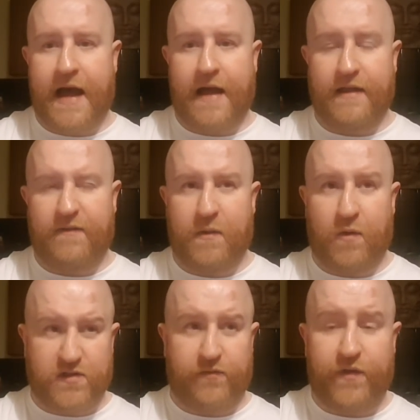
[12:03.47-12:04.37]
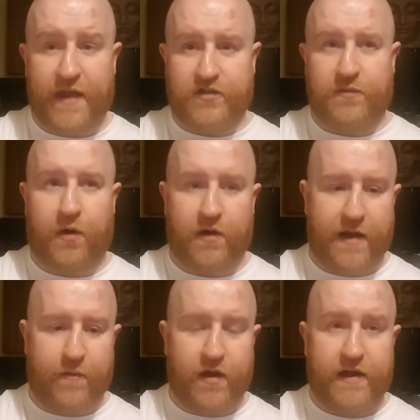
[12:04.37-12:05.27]
And if it wasn't for that support
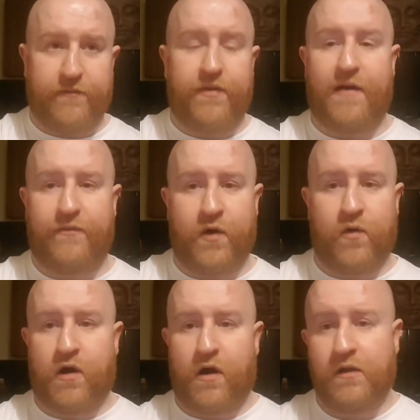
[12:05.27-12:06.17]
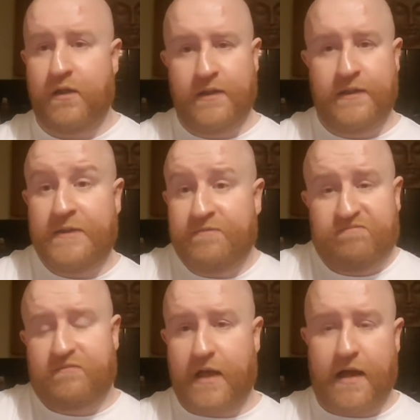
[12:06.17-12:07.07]
network and for that phone call,
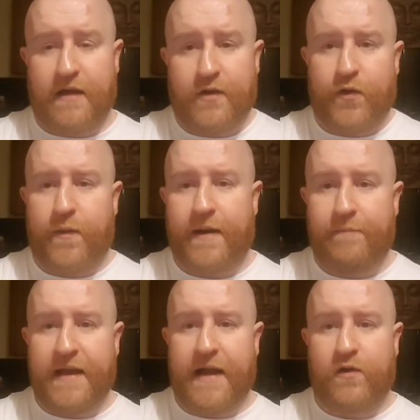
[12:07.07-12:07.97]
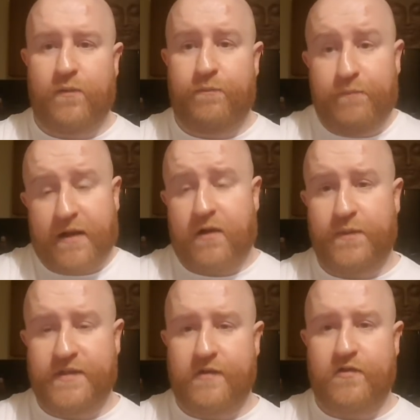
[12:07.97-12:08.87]
I don't know where I'd be. I could
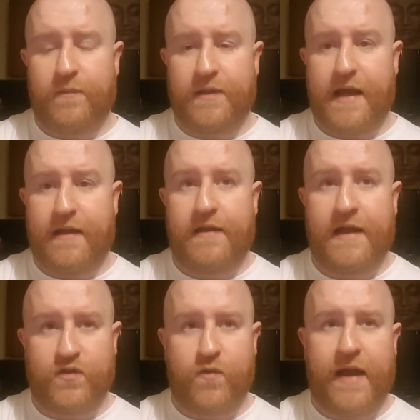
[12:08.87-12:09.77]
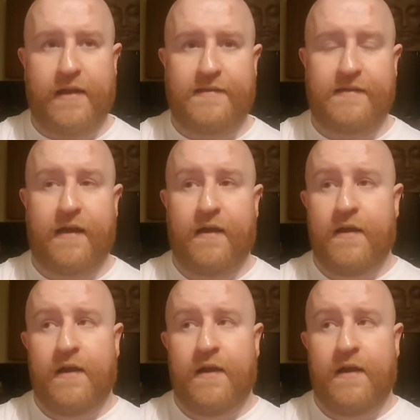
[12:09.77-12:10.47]
potentially be dead. That's the reality.